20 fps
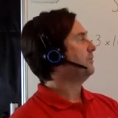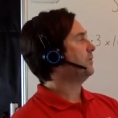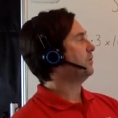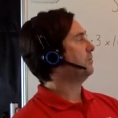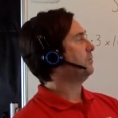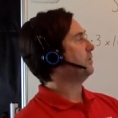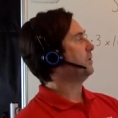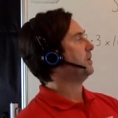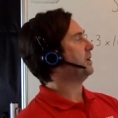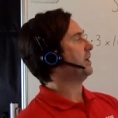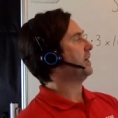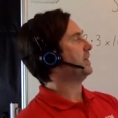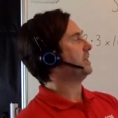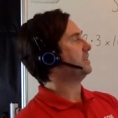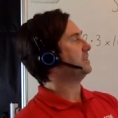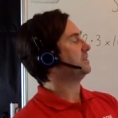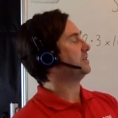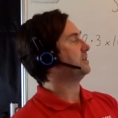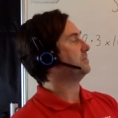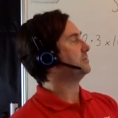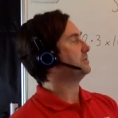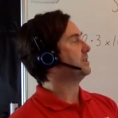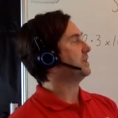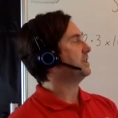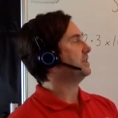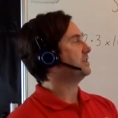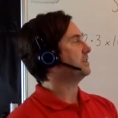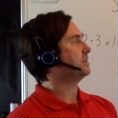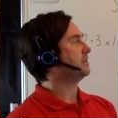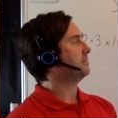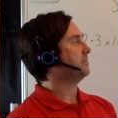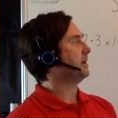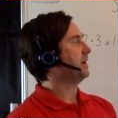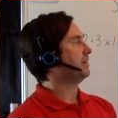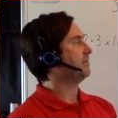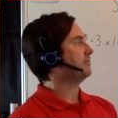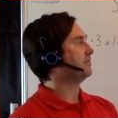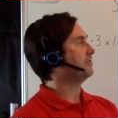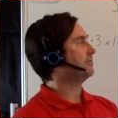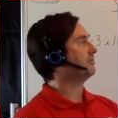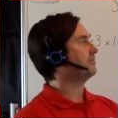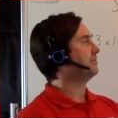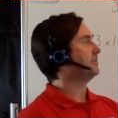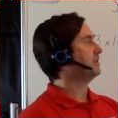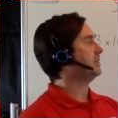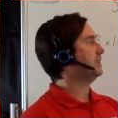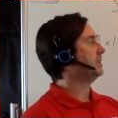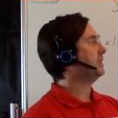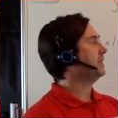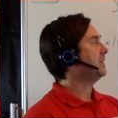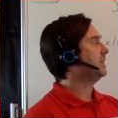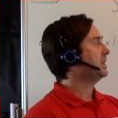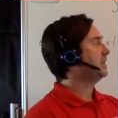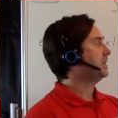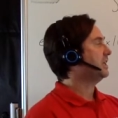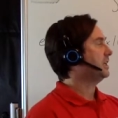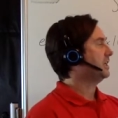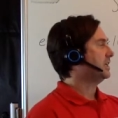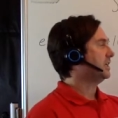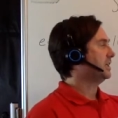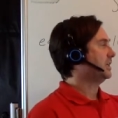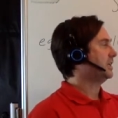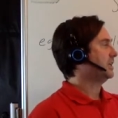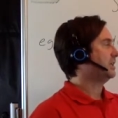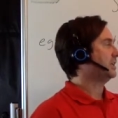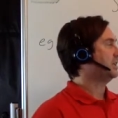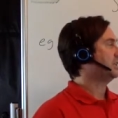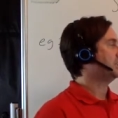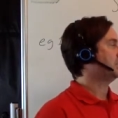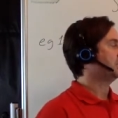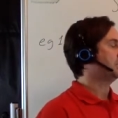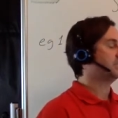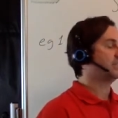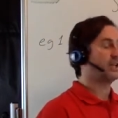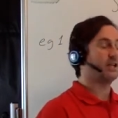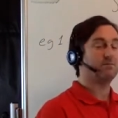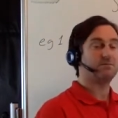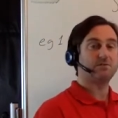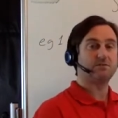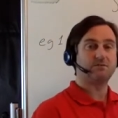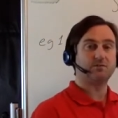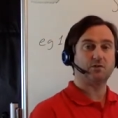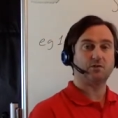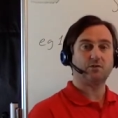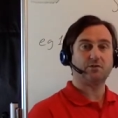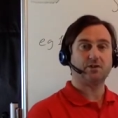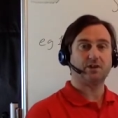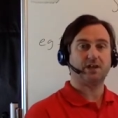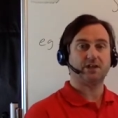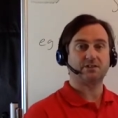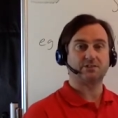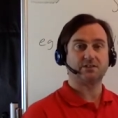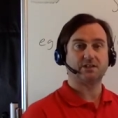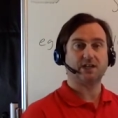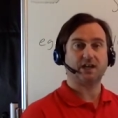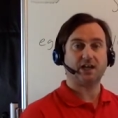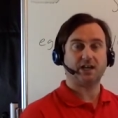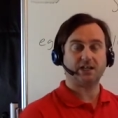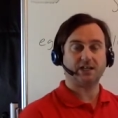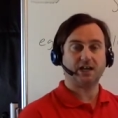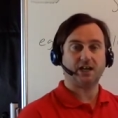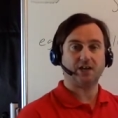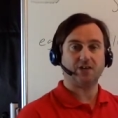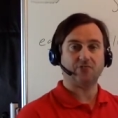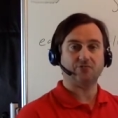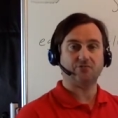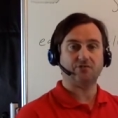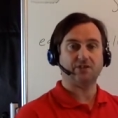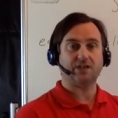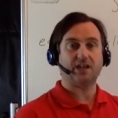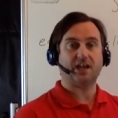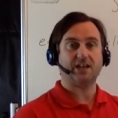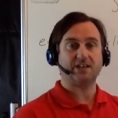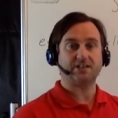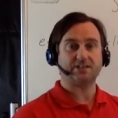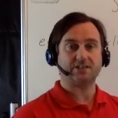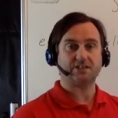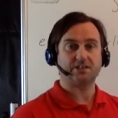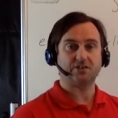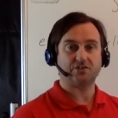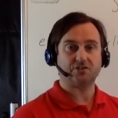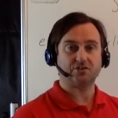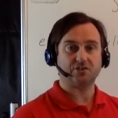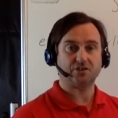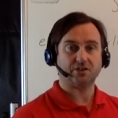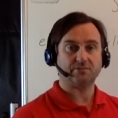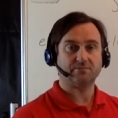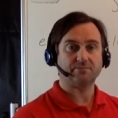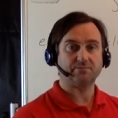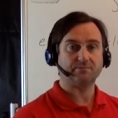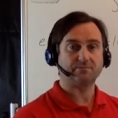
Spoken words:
4.8 times 10 to the power of 3 is the same as 4,800 as an integer.